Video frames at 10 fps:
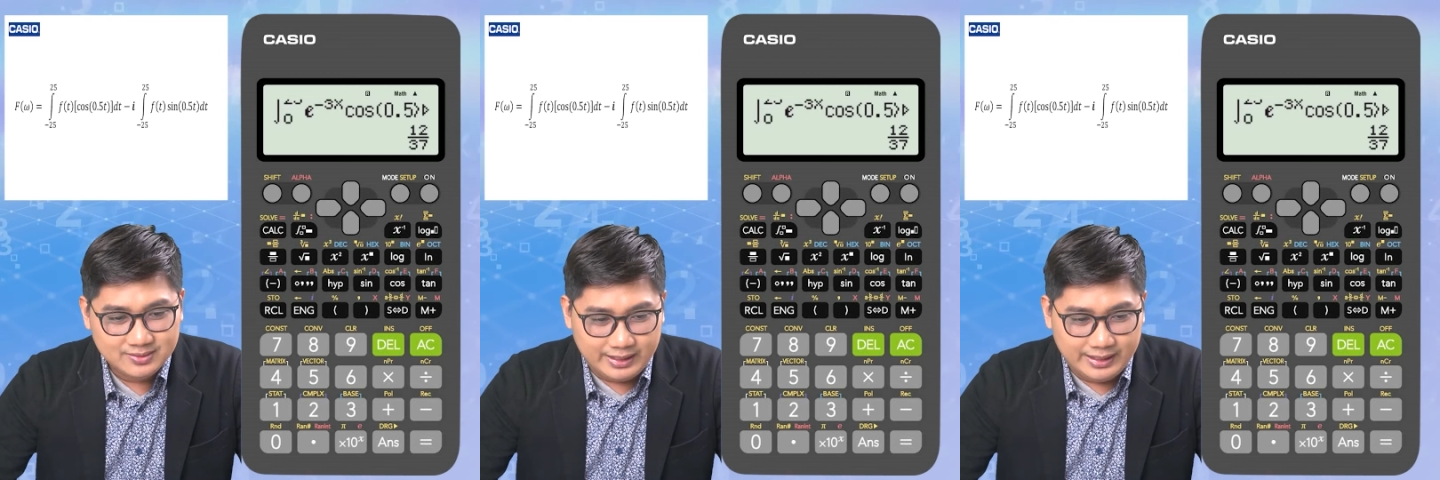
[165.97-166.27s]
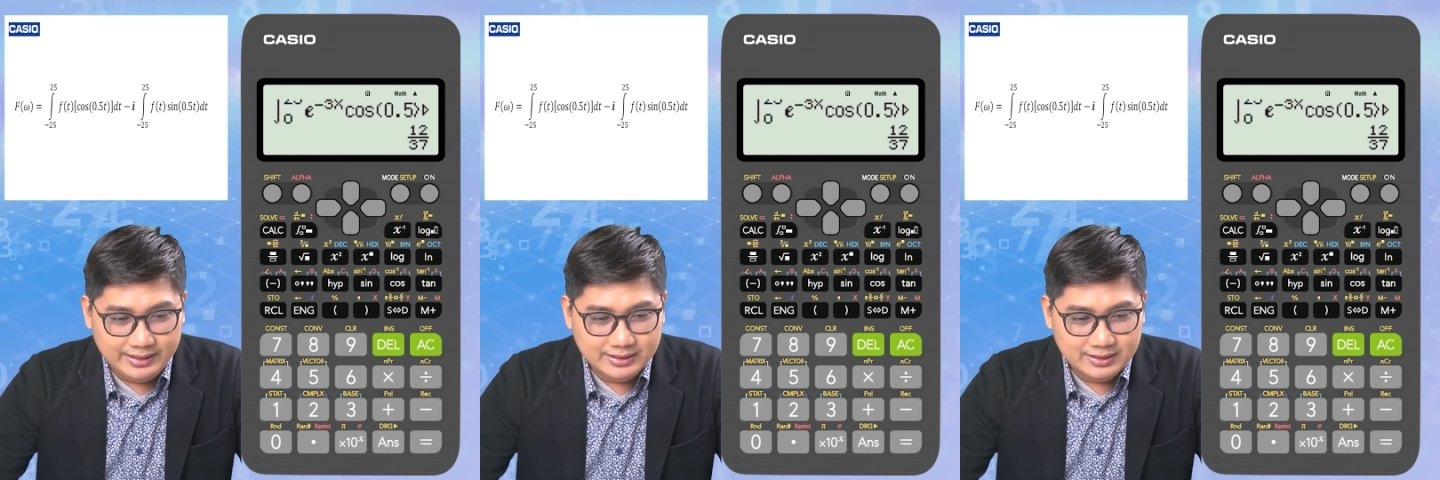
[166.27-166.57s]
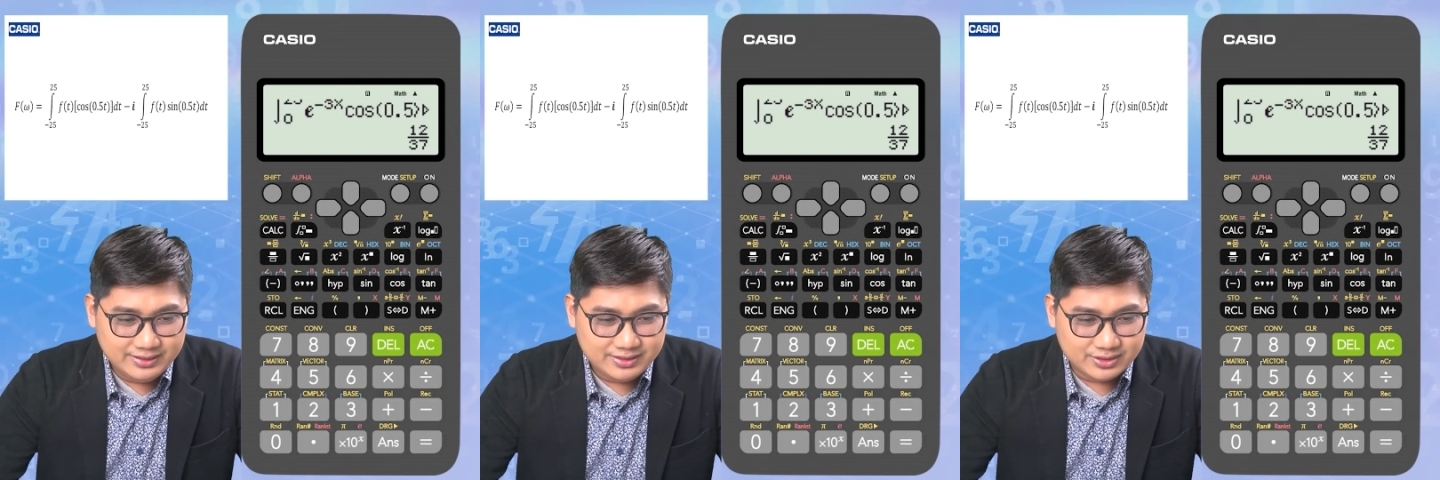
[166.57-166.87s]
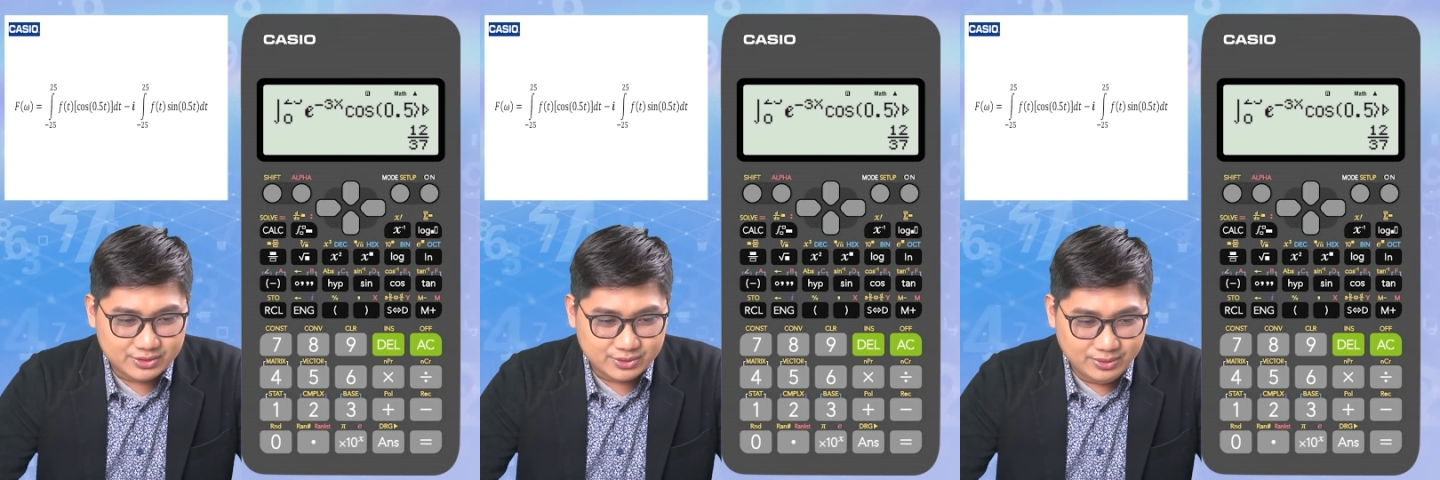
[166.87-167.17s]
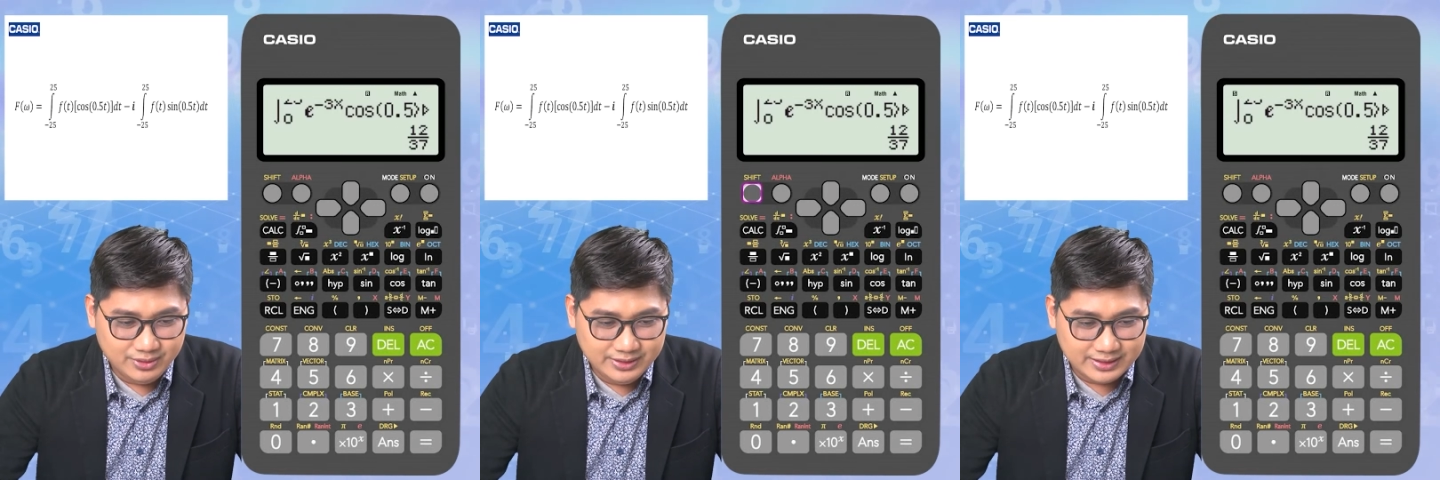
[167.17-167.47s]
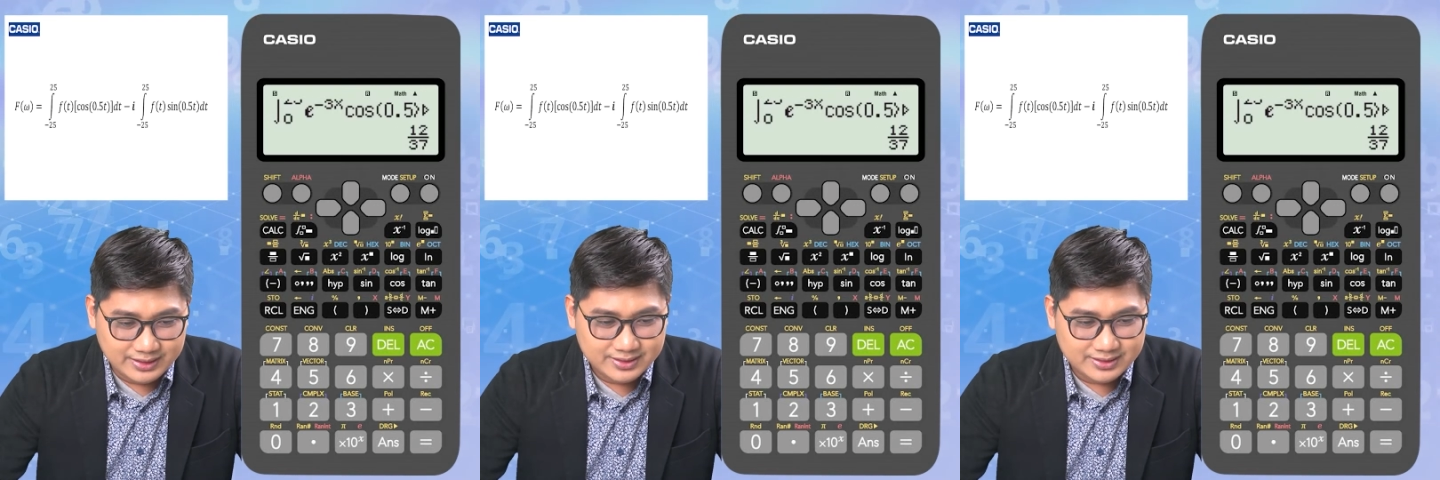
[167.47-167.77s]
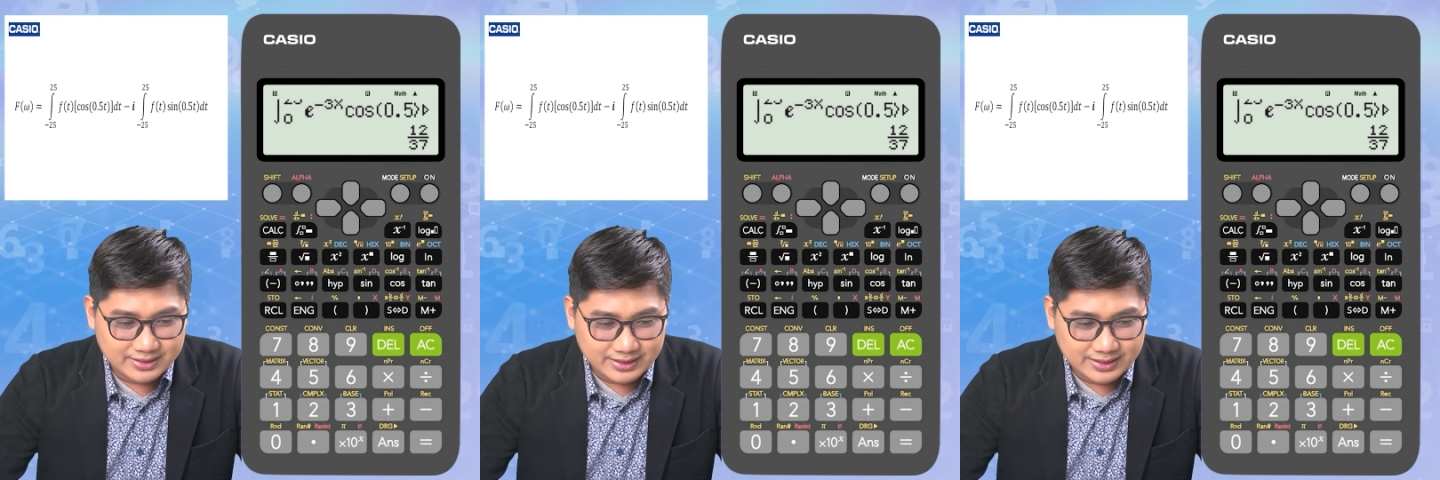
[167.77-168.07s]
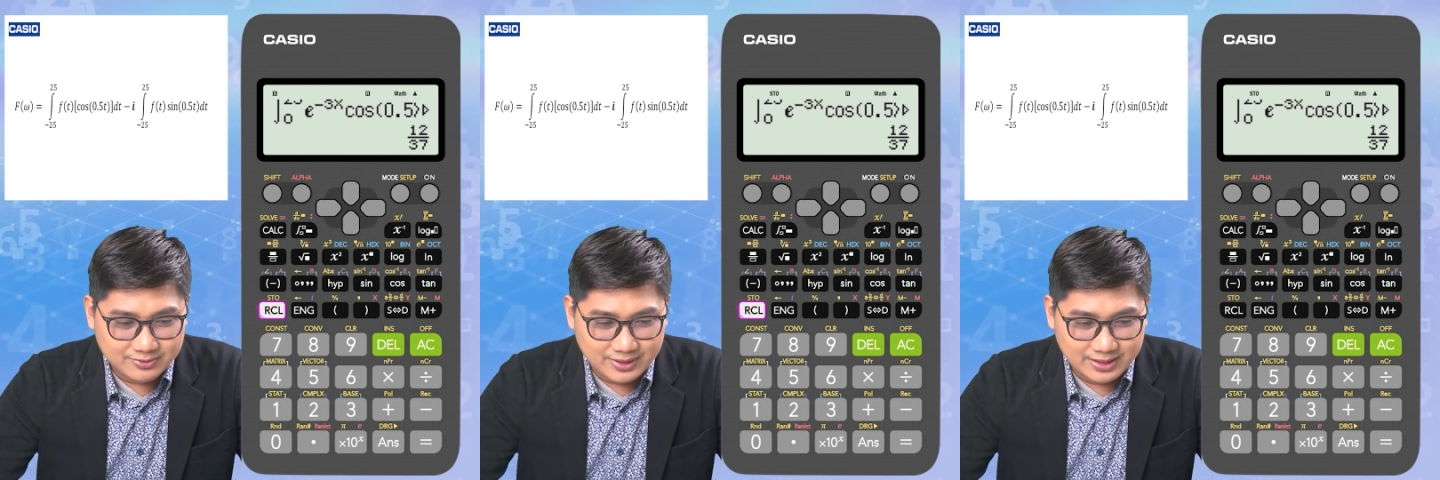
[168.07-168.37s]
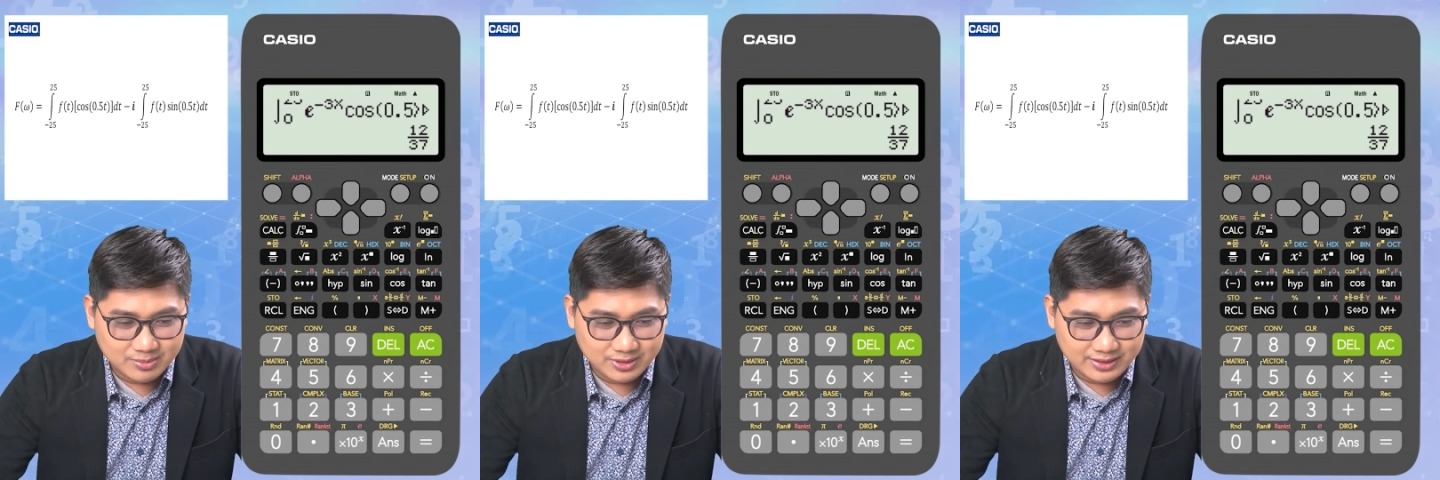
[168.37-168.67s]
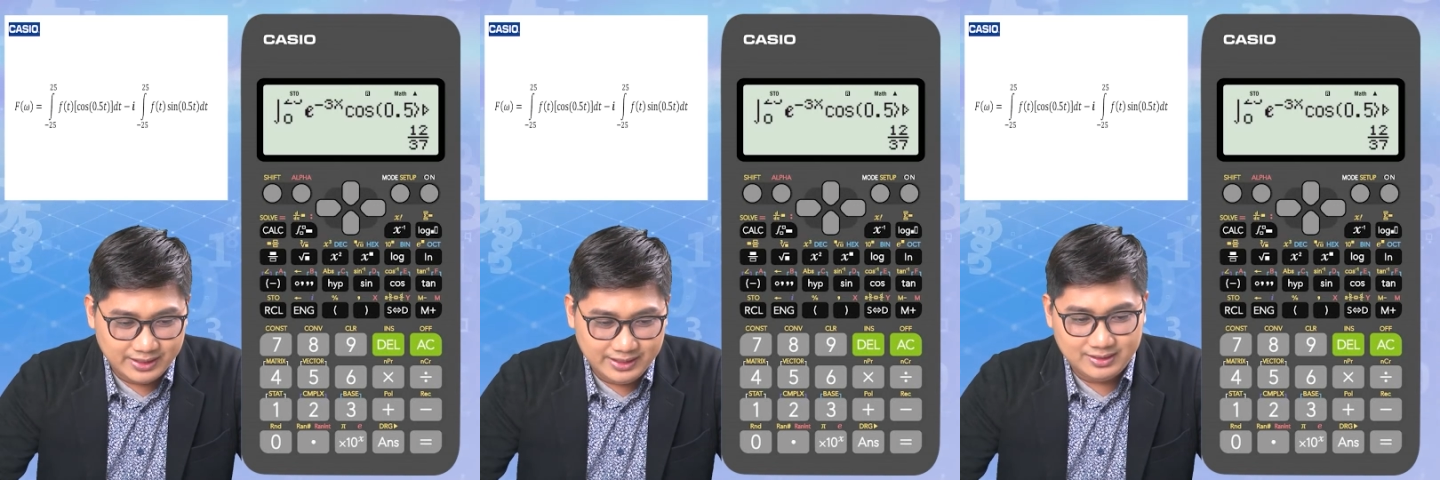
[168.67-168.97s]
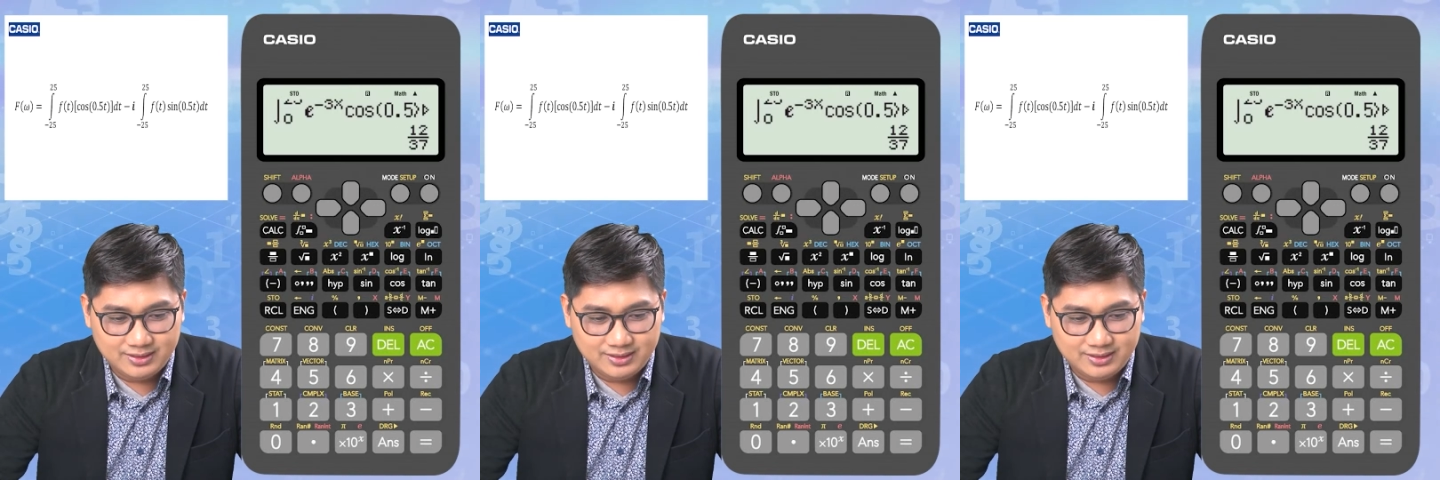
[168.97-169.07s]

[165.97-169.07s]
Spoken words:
and let's store this in a variable a.